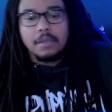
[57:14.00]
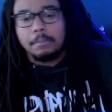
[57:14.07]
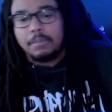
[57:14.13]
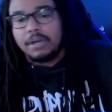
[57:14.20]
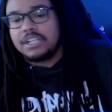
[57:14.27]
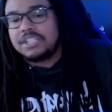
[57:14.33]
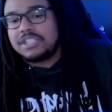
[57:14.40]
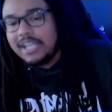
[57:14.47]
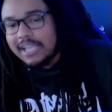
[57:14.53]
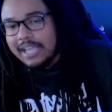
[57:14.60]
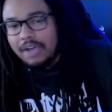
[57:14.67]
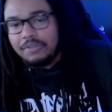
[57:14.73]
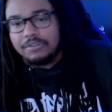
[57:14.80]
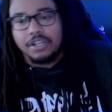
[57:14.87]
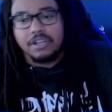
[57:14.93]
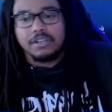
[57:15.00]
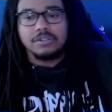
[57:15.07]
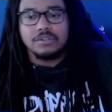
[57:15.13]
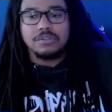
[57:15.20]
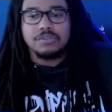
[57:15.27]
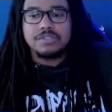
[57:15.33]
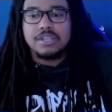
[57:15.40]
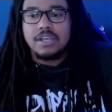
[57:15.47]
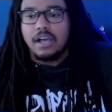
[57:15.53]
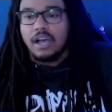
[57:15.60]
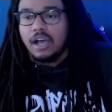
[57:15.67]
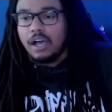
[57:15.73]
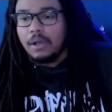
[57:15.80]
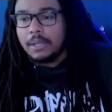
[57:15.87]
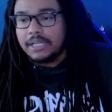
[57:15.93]
But check out Knuckles,
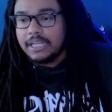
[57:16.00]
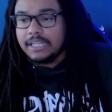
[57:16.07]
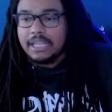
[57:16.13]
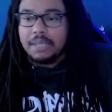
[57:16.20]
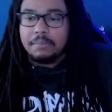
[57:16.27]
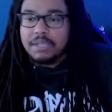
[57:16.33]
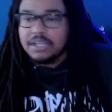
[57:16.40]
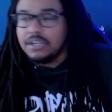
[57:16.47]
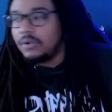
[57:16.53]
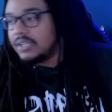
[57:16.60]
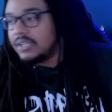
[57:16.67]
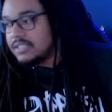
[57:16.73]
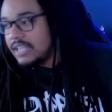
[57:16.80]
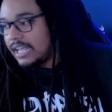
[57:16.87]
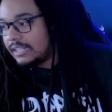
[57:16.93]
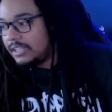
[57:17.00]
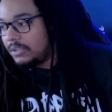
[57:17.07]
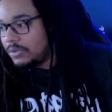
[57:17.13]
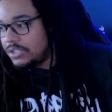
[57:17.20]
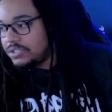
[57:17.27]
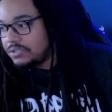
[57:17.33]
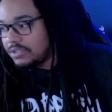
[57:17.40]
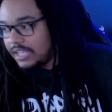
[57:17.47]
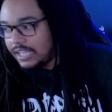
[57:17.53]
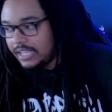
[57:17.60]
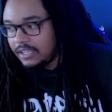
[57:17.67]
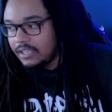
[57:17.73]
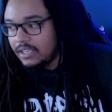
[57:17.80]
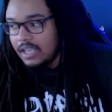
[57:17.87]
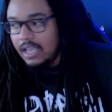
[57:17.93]
and then let me know exactly what you
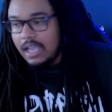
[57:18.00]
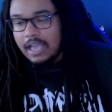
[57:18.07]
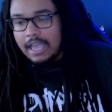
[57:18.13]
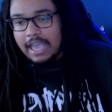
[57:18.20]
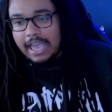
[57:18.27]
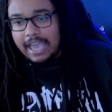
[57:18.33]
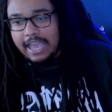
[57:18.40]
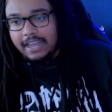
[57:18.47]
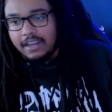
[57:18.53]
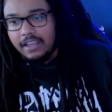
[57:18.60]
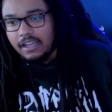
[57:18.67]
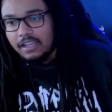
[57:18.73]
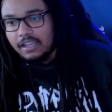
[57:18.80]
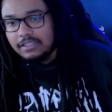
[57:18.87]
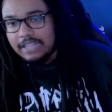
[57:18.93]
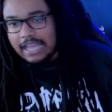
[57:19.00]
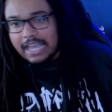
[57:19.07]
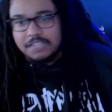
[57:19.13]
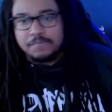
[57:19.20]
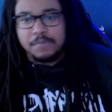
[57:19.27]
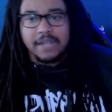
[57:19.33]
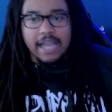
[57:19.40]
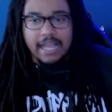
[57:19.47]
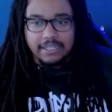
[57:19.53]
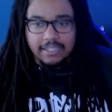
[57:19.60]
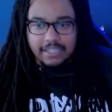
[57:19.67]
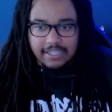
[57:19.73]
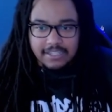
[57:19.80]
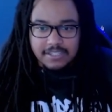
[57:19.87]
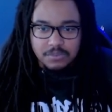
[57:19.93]
think. And last but not
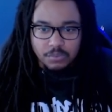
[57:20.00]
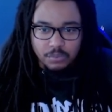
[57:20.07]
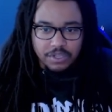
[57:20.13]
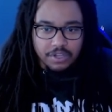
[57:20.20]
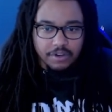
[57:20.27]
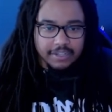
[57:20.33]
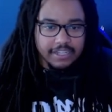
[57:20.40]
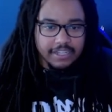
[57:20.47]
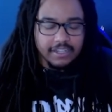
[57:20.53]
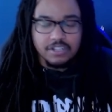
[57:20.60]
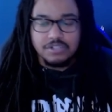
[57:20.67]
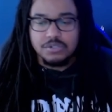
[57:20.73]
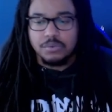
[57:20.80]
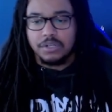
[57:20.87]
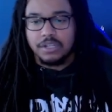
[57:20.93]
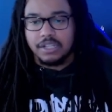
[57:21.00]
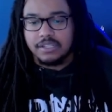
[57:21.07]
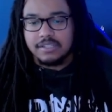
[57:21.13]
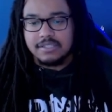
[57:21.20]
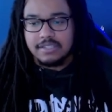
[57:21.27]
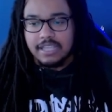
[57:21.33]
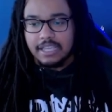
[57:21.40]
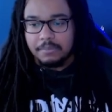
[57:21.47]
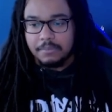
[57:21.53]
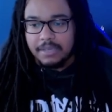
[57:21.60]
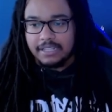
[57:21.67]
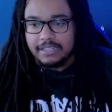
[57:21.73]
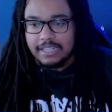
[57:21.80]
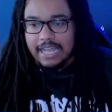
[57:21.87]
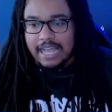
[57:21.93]
least, we are getting into another
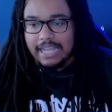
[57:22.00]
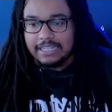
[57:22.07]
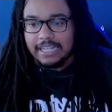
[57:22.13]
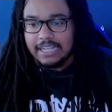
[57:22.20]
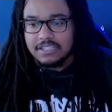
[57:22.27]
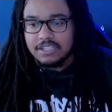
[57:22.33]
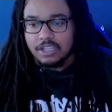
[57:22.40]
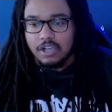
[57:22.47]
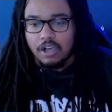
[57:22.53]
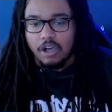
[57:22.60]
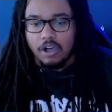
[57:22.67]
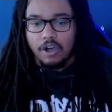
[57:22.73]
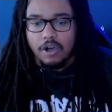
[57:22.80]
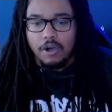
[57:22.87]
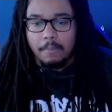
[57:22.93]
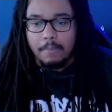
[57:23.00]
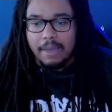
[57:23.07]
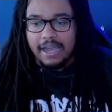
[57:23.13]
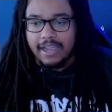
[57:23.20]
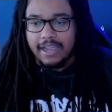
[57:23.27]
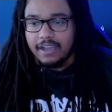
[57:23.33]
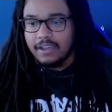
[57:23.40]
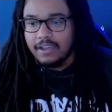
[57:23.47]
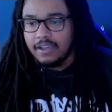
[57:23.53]
segment that I like to call my